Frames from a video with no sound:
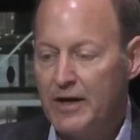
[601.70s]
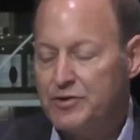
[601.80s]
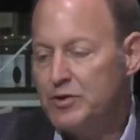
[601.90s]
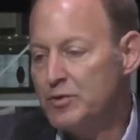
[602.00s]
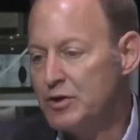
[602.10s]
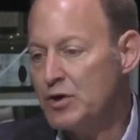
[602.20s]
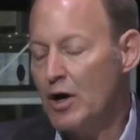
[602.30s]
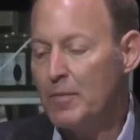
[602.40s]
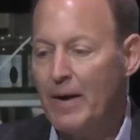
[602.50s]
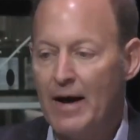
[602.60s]
So you could
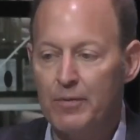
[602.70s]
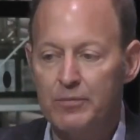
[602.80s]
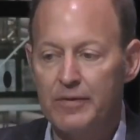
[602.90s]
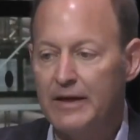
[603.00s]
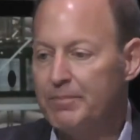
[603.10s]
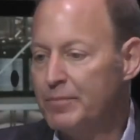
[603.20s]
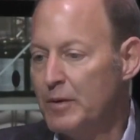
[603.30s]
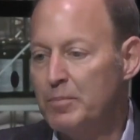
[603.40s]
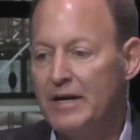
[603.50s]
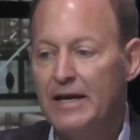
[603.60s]
talk about the, the
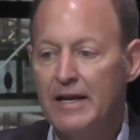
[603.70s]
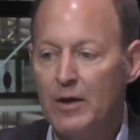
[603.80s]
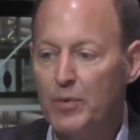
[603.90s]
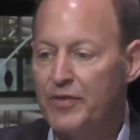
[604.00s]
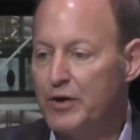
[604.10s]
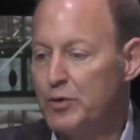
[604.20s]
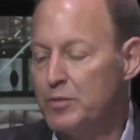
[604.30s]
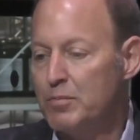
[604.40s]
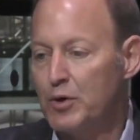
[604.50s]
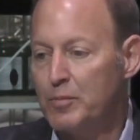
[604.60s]
beginning with the
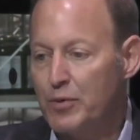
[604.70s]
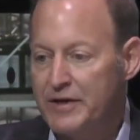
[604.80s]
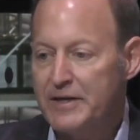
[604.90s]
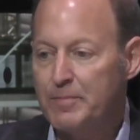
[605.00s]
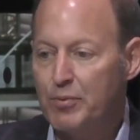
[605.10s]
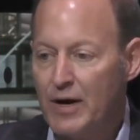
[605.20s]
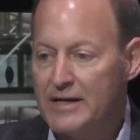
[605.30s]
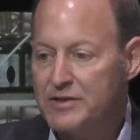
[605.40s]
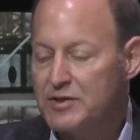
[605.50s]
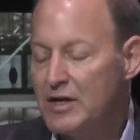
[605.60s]
Gutenberg printing
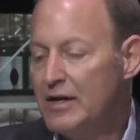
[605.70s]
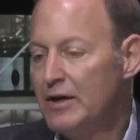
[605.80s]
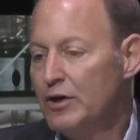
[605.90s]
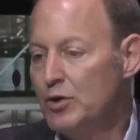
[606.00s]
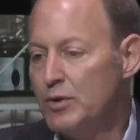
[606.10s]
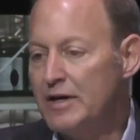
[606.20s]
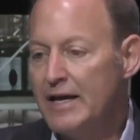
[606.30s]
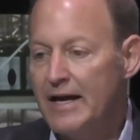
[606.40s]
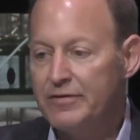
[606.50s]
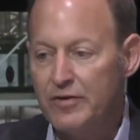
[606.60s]
press, you can
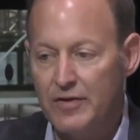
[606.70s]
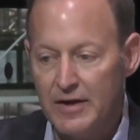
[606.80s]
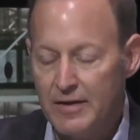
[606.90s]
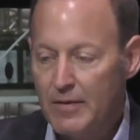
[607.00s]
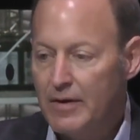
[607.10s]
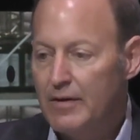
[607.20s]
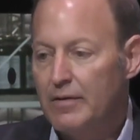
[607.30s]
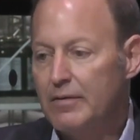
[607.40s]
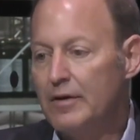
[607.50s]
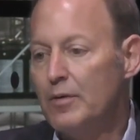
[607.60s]
get to the,
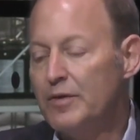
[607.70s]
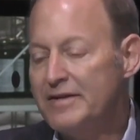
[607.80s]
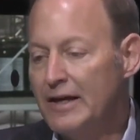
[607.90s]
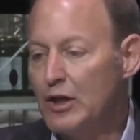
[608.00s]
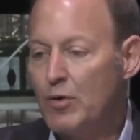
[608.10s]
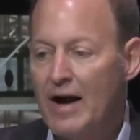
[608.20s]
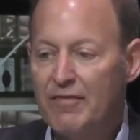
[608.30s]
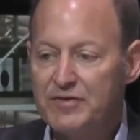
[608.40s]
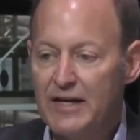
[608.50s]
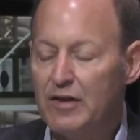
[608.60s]
you know, the
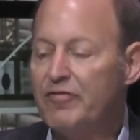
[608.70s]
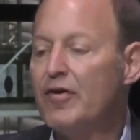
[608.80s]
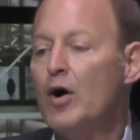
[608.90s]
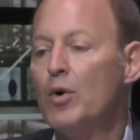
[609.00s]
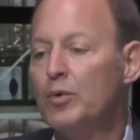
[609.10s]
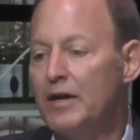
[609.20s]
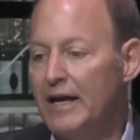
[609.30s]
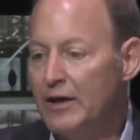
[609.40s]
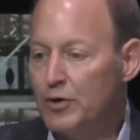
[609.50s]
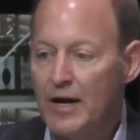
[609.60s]
telegraph, telephone,
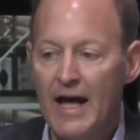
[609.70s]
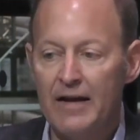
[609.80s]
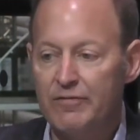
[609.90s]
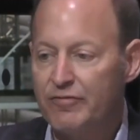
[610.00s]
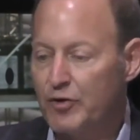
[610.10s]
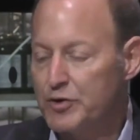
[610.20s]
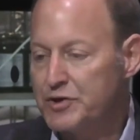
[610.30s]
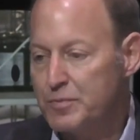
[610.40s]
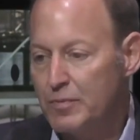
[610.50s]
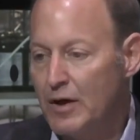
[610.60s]
internet, first,
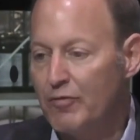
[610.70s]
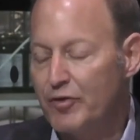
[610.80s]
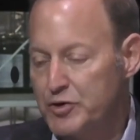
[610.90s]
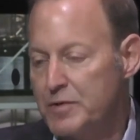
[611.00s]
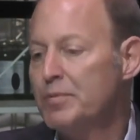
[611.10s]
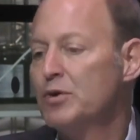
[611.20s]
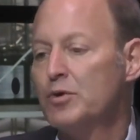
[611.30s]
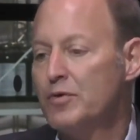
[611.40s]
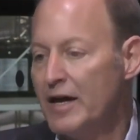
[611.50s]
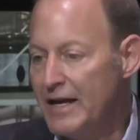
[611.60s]
you know, first
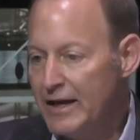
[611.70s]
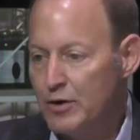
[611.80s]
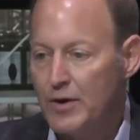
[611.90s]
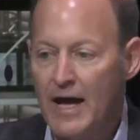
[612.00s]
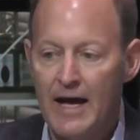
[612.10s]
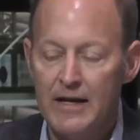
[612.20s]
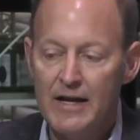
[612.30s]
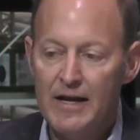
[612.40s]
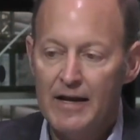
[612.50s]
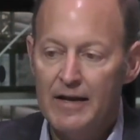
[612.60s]
computer, then internet.
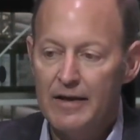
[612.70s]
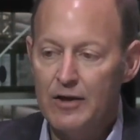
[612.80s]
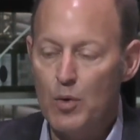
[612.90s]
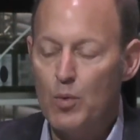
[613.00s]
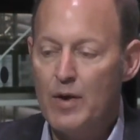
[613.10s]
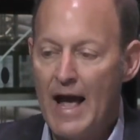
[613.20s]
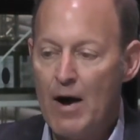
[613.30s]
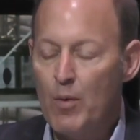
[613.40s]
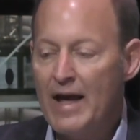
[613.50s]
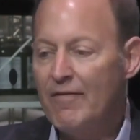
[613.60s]
You know,
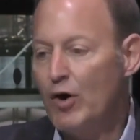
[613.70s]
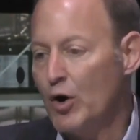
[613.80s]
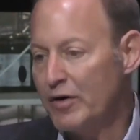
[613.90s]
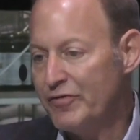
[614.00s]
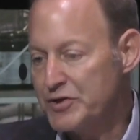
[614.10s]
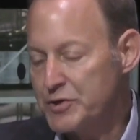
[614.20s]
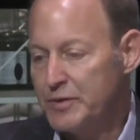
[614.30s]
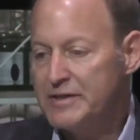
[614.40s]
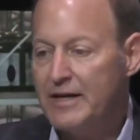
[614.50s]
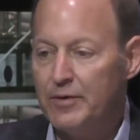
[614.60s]
now we have artificial
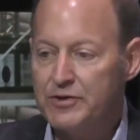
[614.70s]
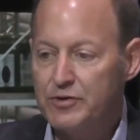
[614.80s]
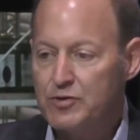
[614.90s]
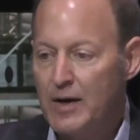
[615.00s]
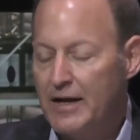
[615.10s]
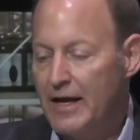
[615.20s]
intelligence, right?